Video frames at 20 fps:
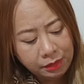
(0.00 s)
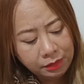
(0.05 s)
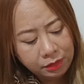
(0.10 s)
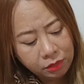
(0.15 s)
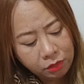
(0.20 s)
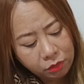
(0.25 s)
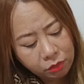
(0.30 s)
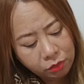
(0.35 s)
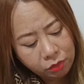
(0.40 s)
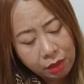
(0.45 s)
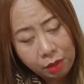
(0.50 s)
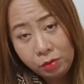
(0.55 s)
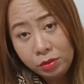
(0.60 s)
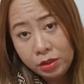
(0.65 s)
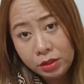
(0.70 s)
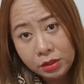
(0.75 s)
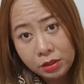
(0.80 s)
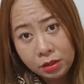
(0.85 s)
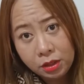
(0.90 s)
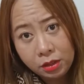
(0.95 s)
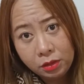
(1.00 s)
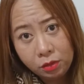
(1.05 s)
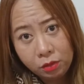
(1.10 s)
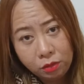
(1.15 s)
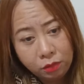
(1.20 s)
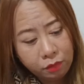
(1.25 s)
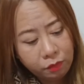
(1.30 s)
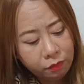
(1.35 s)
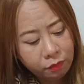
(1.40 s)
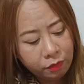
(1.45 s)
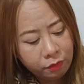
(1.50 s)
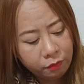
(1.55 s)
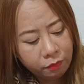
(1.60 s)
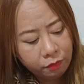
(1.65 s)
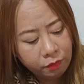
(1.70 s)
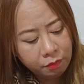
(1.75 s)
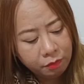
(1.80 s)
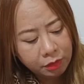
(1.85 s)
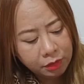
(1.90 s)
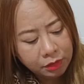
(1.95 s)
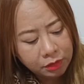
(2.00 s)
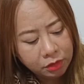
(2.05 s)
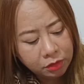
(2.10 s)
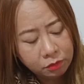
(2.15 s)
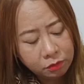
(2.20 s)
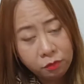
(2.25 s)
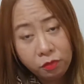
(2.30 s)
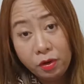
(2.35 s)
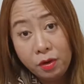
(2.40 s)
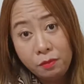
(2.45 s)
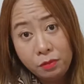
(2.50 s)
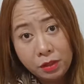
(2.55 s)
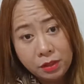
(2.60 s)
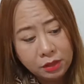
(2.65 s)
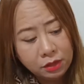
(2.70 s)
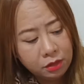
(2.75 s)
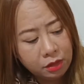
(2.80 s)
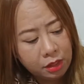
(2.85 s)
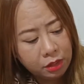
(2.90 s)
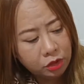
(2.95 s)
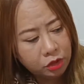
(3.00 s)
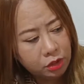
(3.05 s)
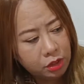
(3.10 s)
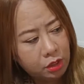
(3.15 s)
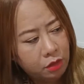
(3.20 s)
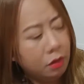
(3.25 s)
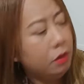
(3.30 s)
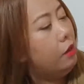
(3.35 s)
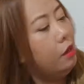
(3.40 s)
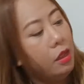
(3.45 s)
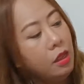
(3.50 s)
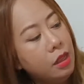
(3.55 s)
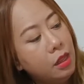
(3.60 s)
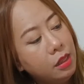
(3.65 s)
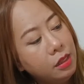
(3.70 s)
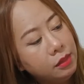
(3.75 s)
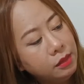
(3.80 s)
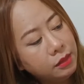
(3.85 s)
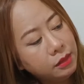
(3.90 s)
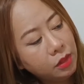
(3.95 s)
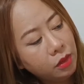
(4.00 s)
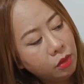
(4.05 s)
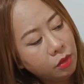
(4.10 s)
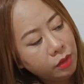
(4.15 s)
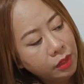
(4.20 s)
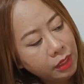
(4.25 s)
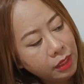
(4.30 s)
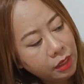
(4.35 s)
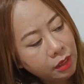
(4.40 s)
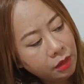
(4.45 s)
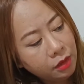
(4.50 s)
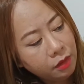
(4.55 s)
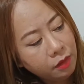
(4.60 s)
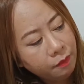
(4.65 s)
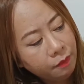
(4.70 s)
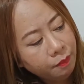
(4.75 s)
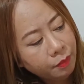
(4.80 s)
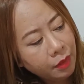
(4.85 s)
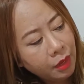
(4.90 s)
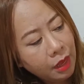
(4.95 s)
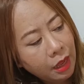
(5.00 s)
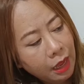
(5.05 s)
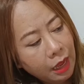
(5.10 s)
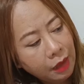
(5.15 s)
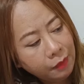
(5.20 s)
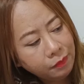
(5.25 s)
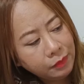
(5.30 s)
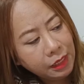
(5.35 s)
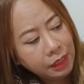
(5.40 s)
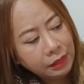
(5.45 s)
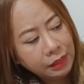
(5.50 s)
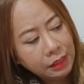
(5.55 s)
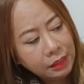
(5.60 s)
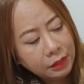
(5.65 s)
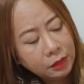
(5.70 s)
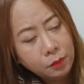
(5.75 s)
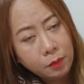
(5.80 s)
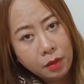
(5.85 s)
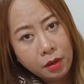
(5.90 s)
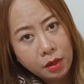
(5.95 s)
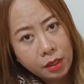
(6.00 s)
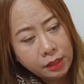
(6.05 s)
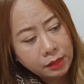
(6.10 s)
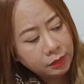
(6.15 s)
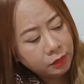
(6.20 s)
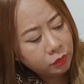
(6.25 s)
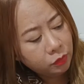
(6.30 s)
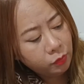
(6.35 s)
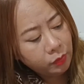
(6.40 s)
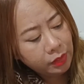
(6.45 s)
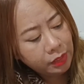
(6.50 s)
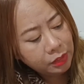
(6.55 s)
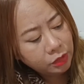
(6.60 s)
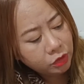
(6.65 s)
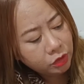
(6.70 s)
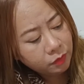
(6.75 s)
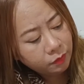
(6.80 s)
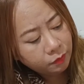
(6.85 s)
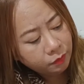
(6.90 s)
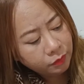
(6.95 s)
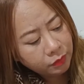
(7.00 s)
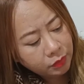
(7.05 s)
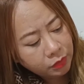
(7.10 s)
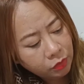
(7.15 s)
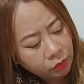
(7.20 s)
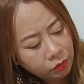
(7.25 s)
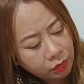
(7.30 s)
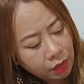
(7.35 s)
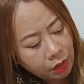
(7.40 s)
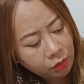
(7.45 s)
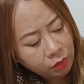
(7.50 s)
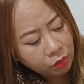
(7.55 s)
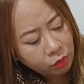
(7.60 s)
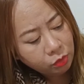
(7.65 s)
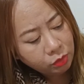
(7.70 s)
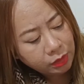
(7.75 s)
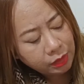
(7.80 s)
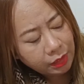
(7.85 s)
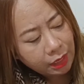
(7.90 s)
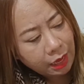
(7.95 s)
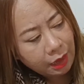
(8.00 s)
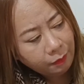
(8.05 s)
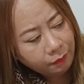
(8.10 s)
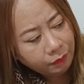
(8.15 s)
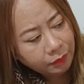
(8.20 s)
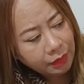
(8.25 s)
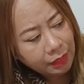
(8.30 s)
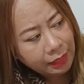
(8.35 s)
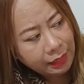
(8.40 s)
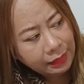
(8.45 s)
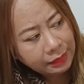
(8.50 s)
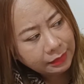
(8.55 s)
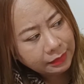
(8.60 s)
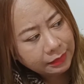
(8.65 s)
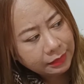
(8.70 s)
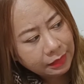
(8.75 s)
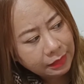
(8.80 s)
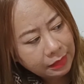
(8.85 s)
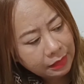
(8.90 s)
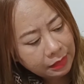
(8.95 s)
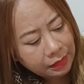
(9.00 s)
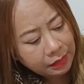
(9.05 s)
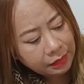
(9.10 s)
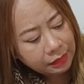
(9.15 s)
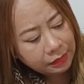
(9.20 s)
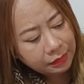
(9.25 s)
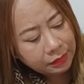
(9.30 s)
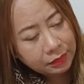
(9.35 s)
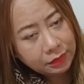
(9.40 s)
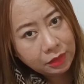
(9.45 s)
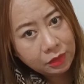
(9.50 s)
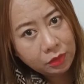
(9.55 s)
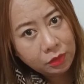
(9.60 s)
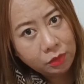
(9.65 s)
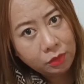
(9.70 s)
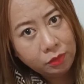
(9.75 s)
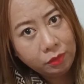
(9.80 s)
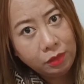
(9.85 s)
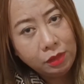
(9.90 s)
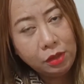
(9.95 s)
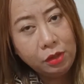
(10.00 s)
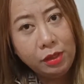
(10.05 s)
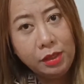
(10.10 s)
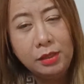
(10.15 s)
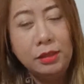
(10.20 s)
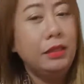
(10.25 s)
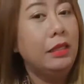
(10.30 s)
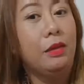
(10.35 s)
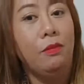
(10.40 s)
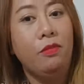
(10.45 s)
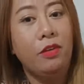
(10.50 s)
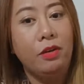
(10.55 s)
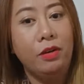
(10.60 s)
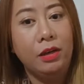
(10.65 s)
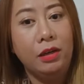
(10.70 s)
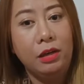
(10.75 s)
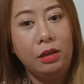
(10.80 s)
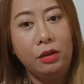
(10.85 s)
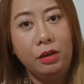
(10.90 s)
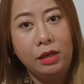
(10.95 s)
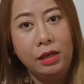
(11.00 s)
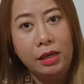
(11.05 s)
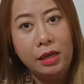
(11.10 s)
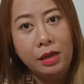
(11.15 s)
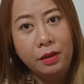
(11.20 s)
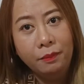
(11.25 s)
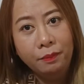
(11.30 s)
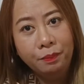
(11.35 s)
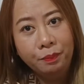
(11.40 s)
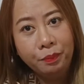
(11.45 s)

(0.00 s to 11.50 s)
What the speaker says: So I will just start all over from the scratch here. So here, updating smart switch. So downloading updates. So you can see very clearly.